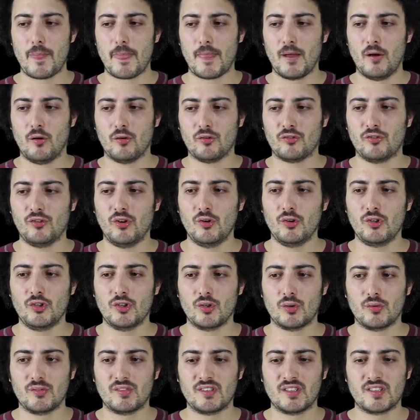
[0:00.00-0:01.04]
Also,
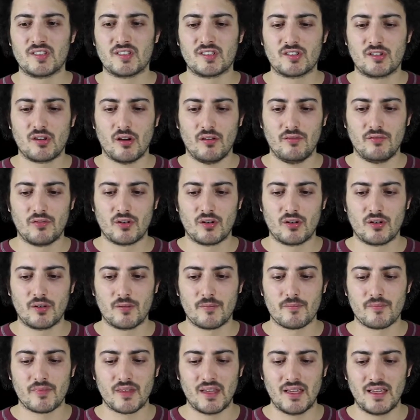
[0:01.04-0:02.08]
you'll
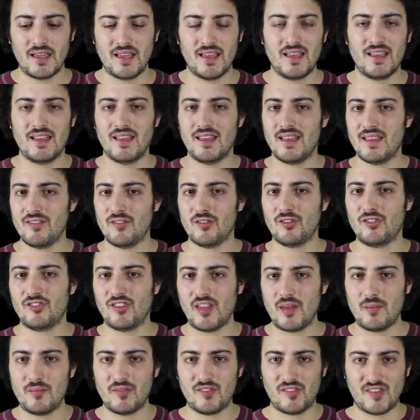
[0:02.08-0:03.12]
discover, in the
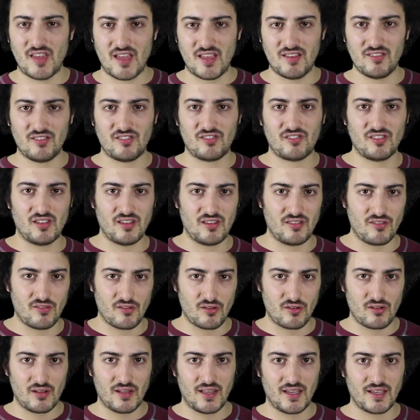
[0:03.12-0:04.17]
same sense, in
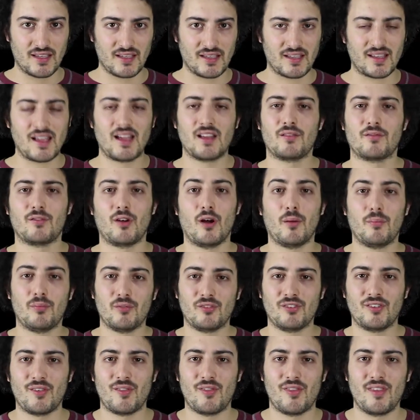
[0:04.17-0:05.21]
the kind of
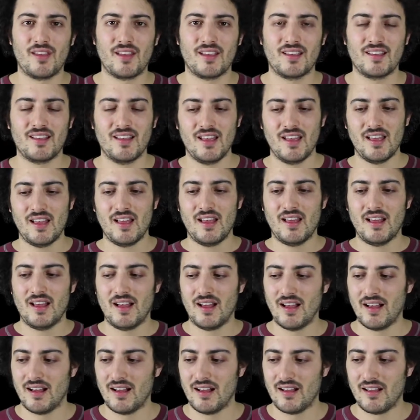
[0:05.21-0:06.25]
opposite thing,
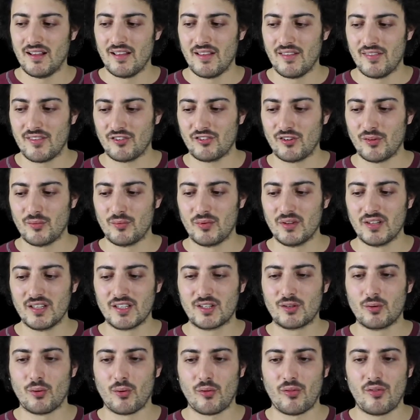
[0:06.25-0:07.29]
there's a really
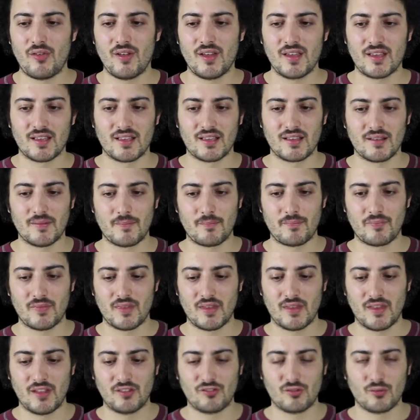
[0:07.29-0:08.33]
cool thing
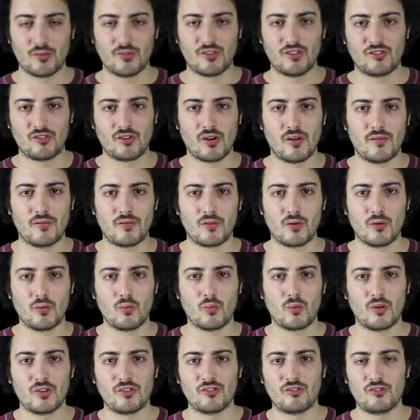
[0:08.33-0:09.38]
that you'll discover
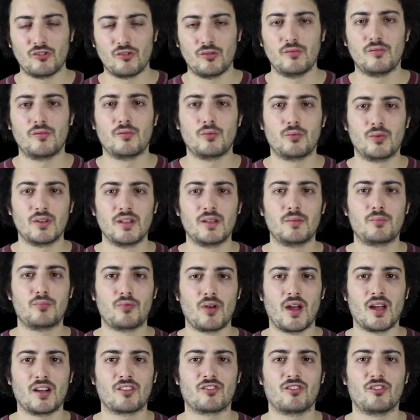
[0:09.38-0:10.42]
once you've really
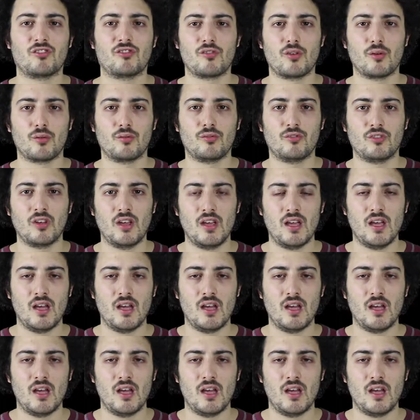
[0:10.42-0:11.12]
practiced those